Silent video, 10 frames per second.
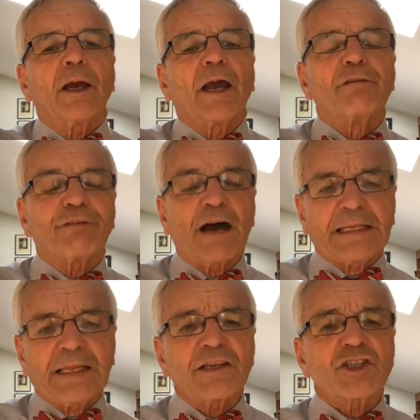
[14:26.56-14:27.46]
And
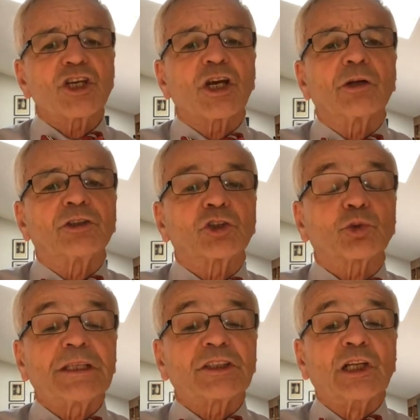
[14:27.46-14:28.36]
finally, this year, just
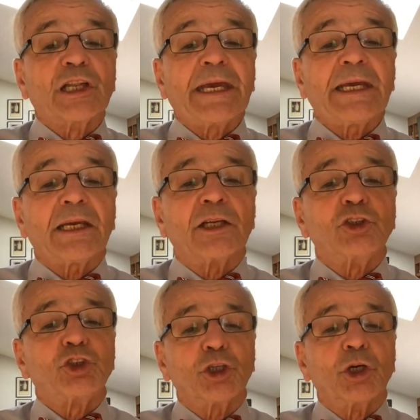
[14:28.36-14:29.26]
recently in
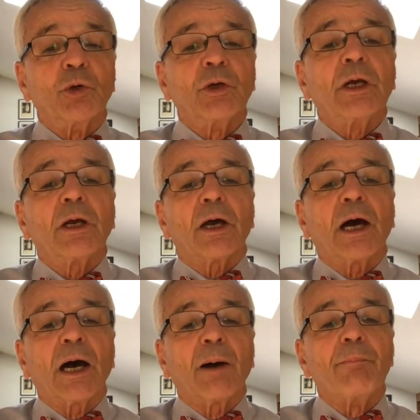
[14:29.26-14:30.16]
June,
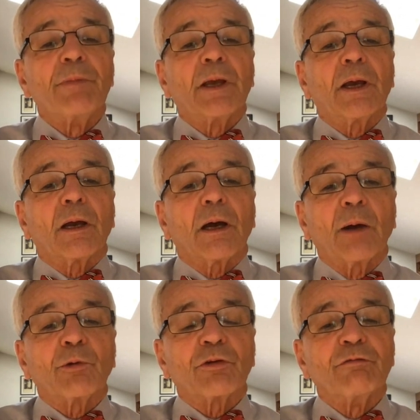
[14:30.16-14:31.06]
I
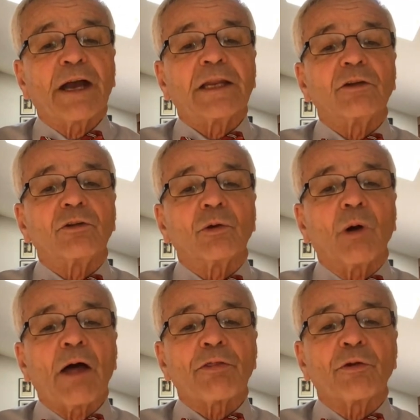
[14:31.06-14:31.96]
was invited to
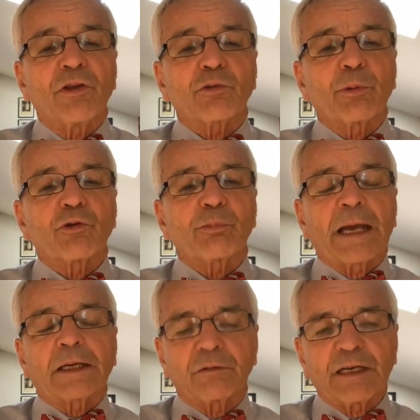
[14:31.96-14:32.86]
author this
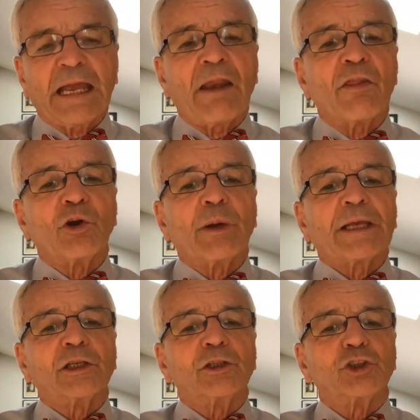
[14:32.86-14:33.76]
perspective again in the New
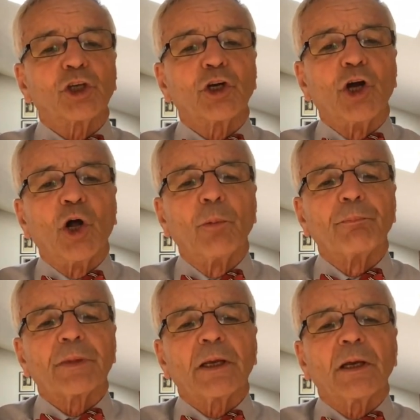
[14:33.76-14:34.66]
England Journal.
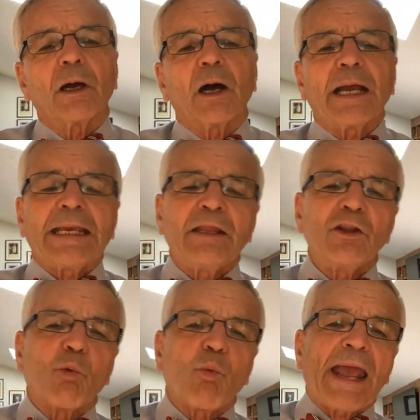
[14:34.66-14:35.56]
In
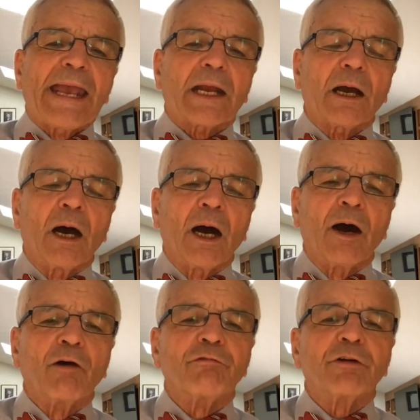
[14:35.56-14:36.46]
the wake
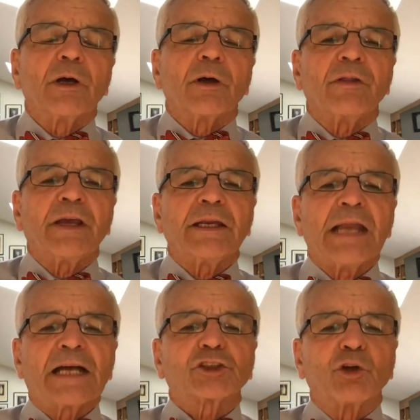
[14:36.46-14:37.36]
of the
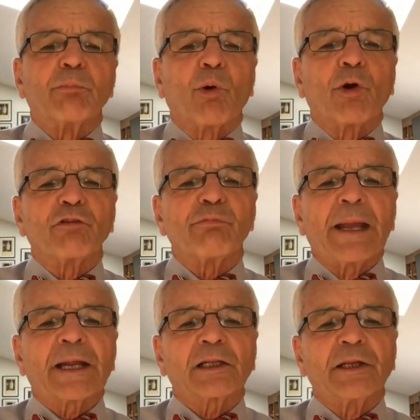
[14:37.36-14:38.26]
National Board of
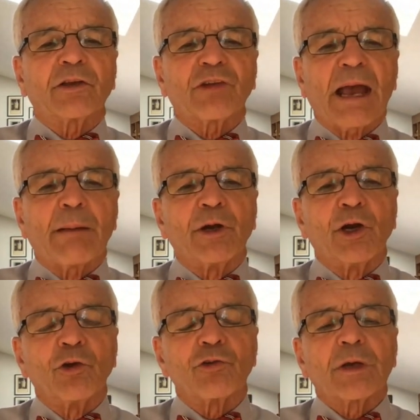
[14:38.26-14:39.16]
Medical
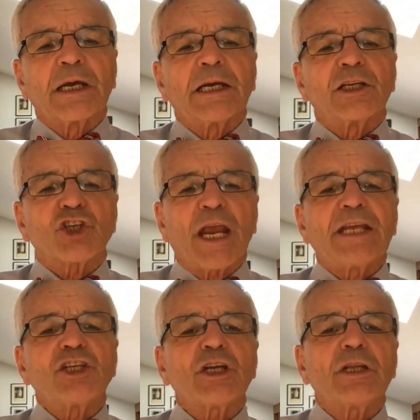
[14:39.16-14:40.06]
Examiners
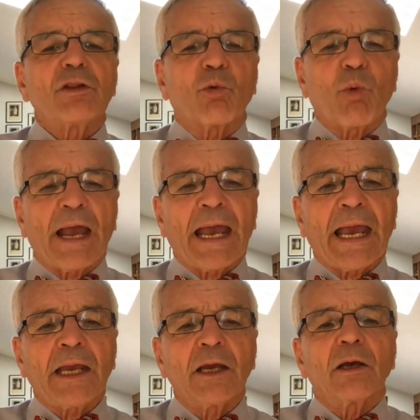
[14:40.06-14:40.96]
changing the
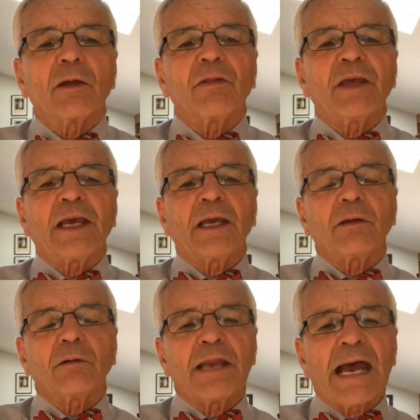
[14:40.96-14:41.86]
way
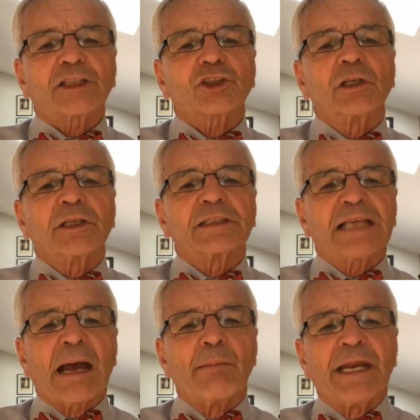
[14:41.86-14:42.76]
the national
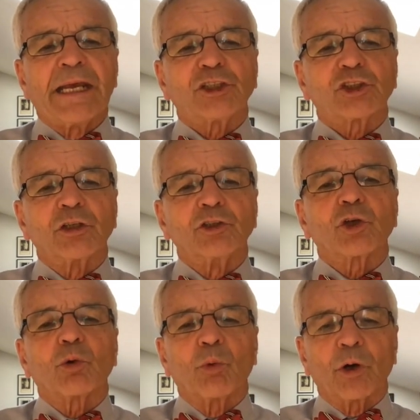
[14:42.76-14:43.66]

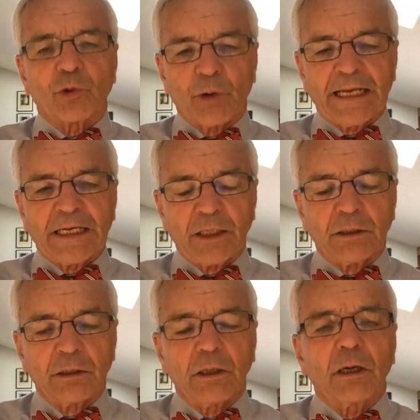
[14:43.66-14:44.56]
examinations were graded.
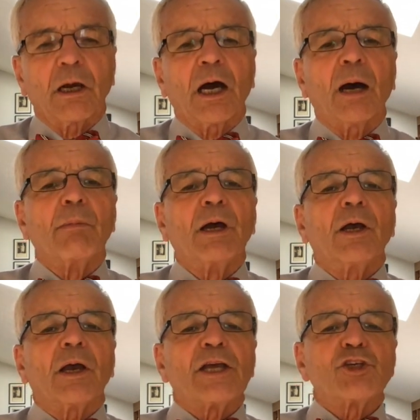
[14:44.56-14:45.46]

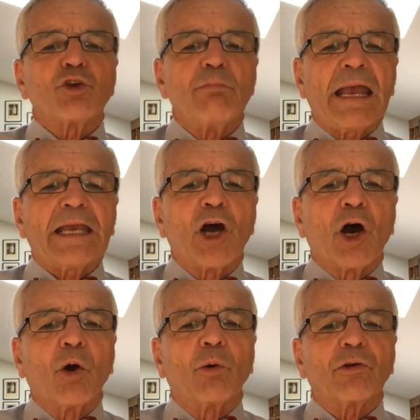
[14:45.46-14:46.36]
As you may
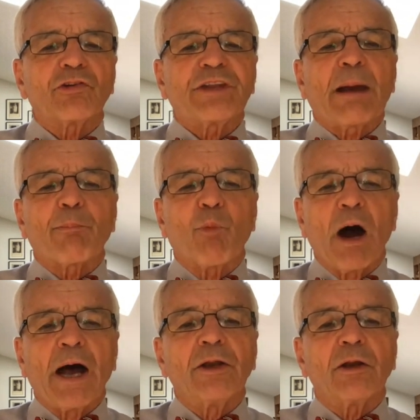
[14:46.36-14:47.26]
know, step
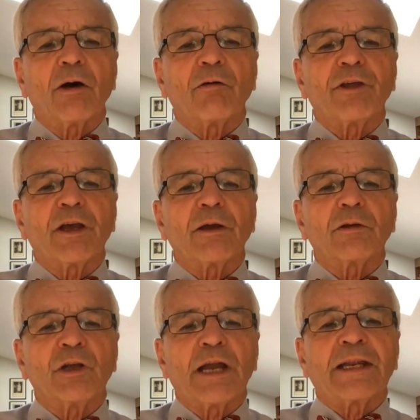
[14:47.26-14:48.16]
one of the
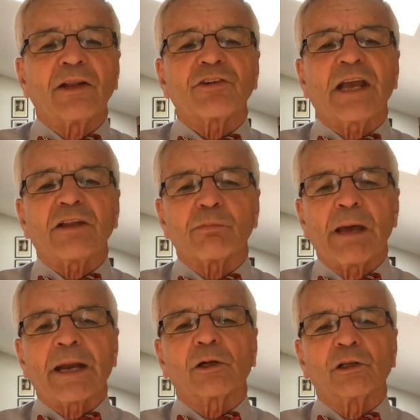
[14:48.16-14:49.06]
United States
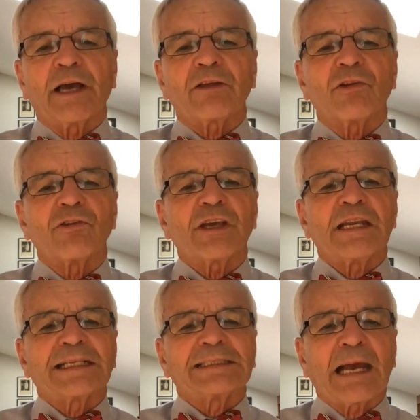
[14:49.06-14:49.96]
medical licensing
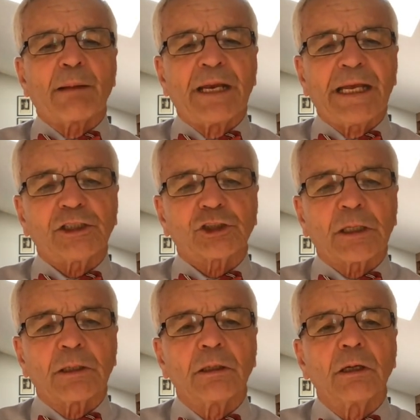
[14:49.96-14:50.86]

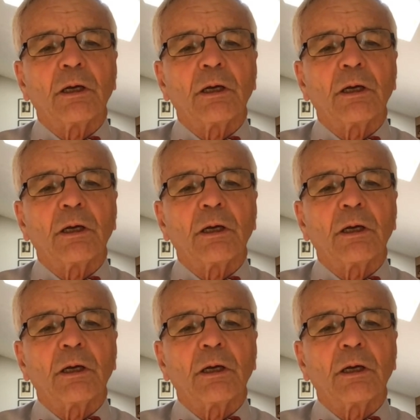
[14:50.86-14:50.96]
examination